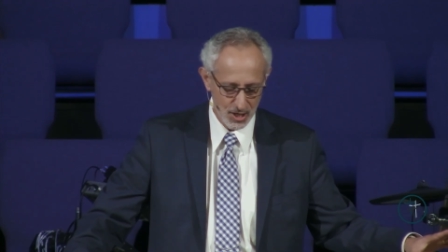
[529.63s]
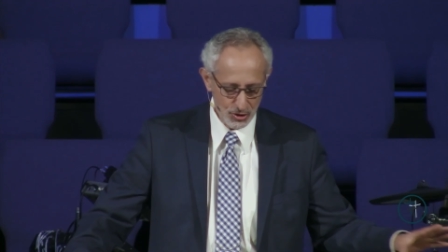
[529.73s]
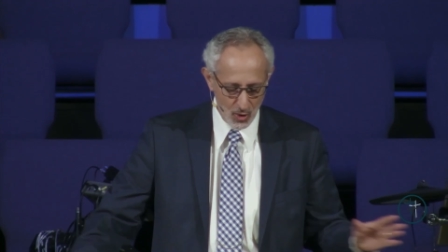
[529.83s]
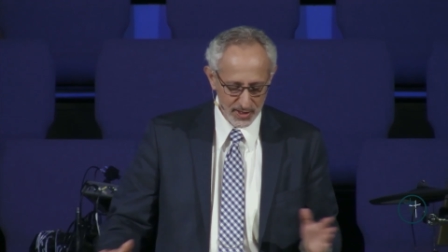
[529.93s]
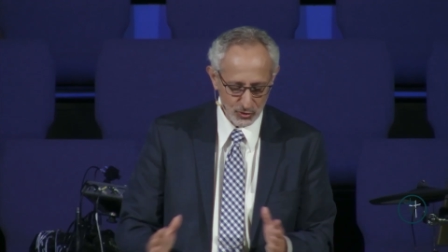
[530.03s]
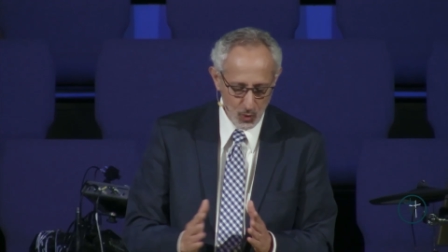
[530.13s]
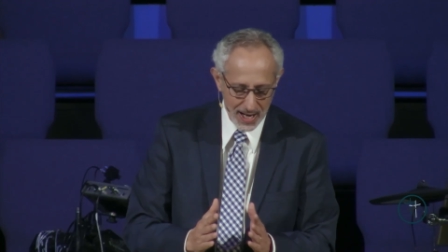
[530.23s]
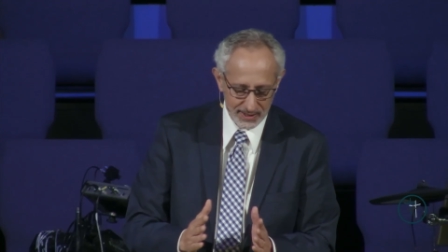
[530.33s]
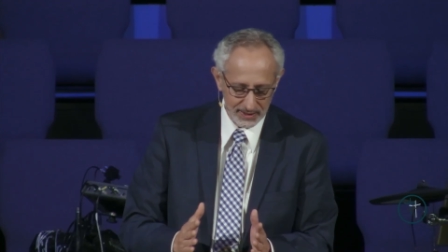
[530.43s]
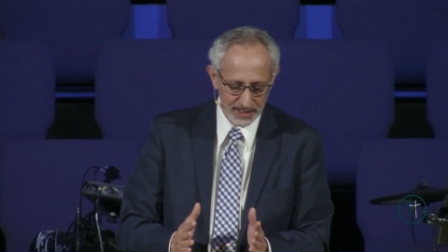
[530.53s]
So it's
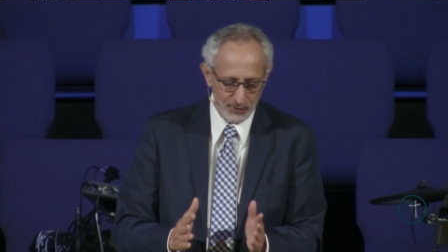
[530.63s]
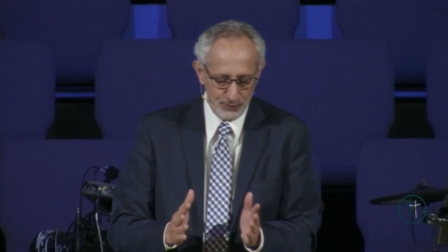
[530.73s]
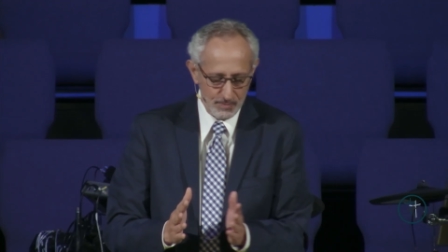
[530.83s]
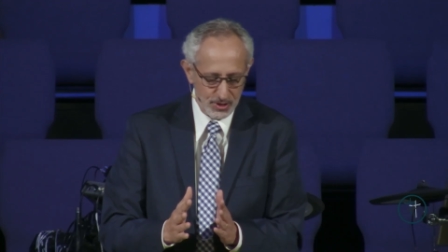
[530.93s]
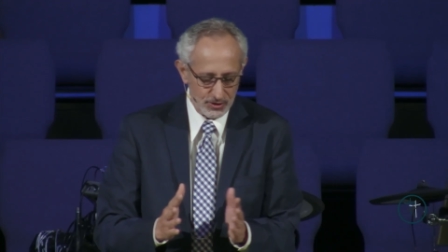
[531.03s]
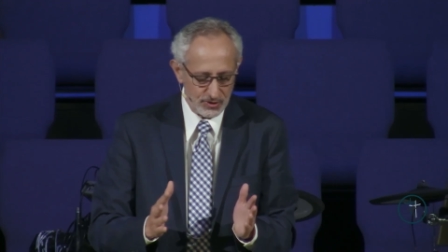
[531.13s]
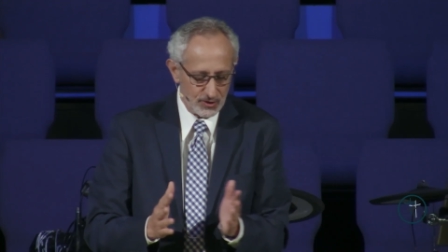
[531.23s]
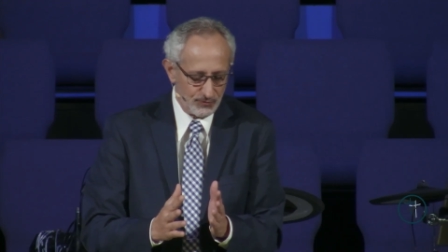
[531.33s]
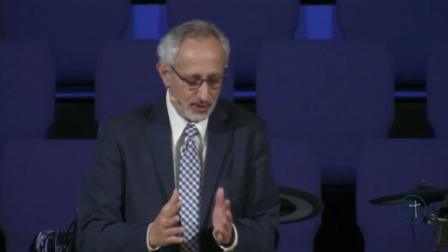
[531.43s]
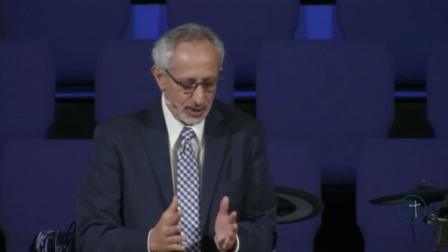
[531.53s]
quite clear from just
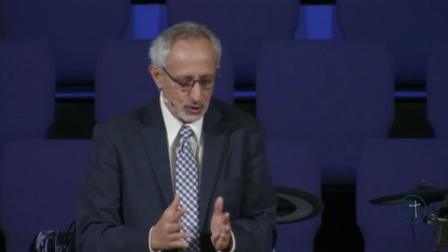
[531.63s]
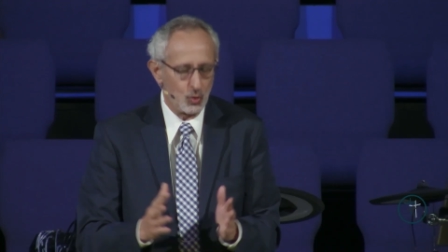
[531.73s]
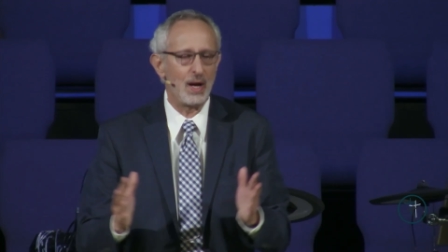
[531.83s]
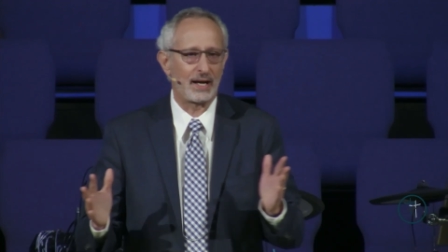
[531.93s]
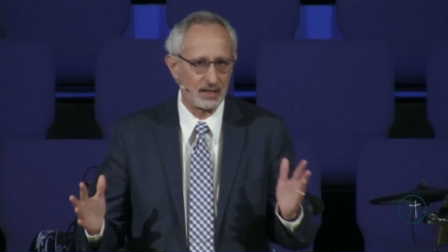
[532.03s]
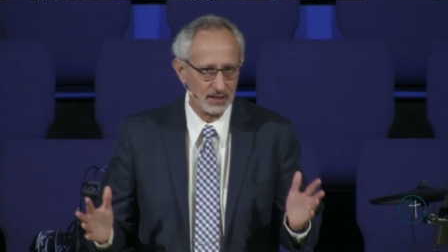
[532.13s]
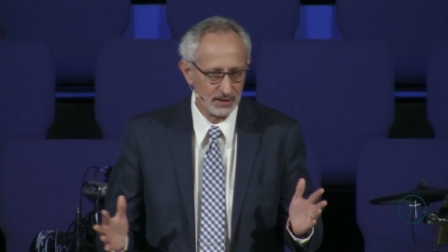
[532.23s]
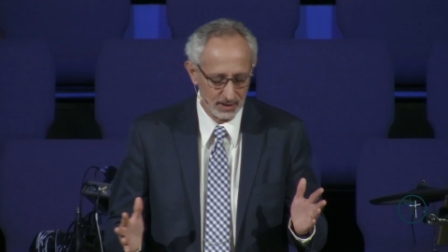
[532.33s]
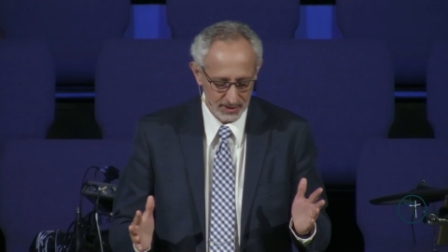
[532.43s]
this very quick